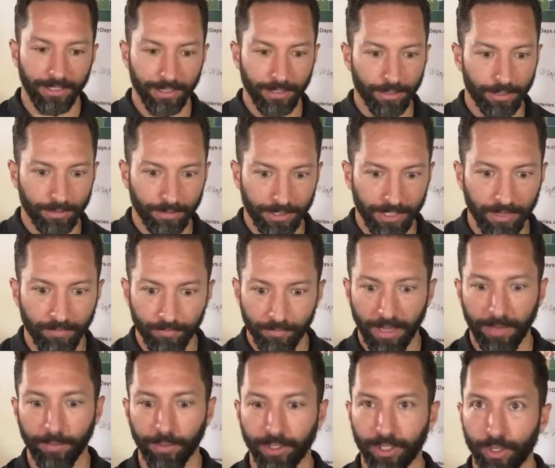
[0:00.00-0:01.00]
give them
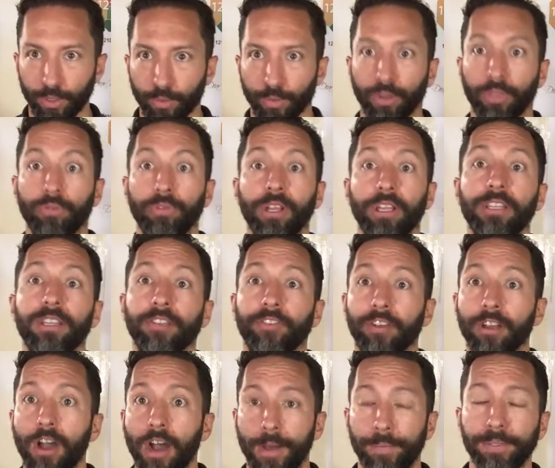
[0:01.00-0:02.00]
maybe 2 or 3
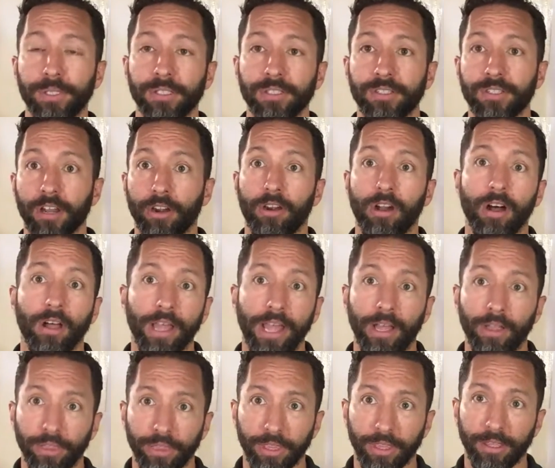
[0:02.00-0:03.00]
different options that are all
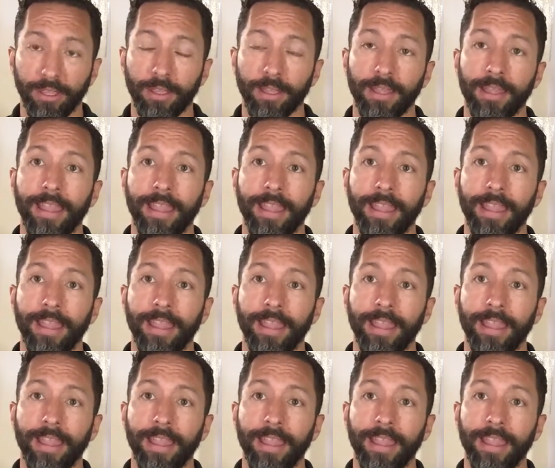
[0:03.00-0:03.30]
healthy,